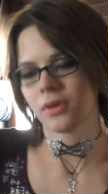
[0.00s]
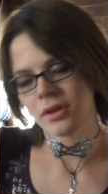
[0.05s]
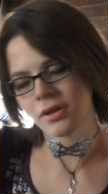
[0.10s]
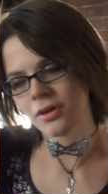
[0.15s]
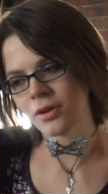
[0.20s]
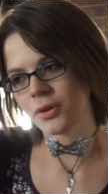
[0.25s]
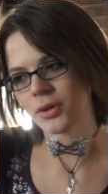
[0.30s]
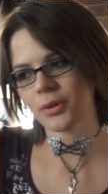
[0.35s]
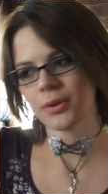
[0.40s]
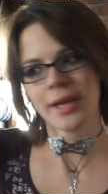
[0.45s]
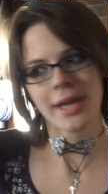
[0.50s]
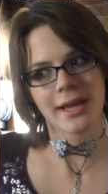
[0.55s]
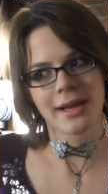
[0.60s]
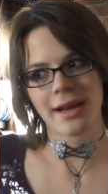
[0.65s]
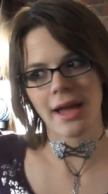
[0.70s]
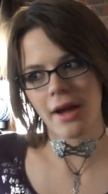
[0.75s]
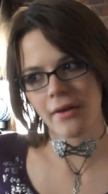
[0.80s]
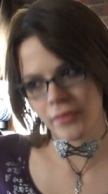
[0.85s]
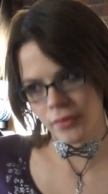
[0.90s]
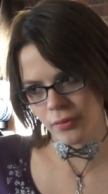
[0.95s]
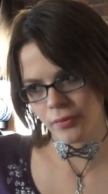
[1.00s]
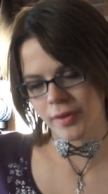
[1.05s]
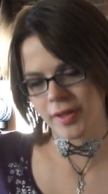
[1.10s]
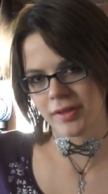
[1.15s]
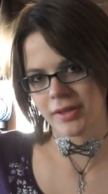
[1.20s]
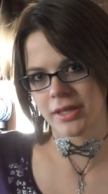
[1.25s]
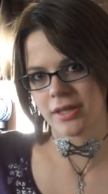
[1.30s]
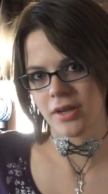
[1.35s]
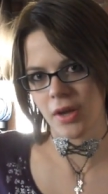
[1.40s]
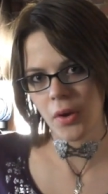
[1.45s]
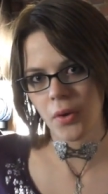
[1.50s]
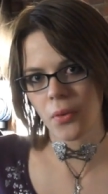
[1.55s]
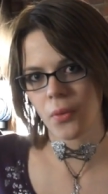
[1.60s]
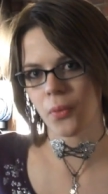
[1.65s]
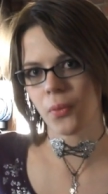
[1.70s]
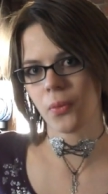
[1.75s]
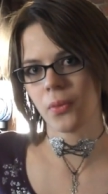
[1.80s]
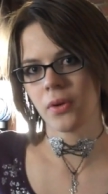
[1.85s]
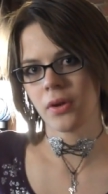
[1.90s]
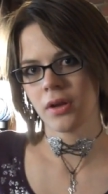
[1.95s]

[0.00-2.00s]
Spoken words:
you know, you can't ever really know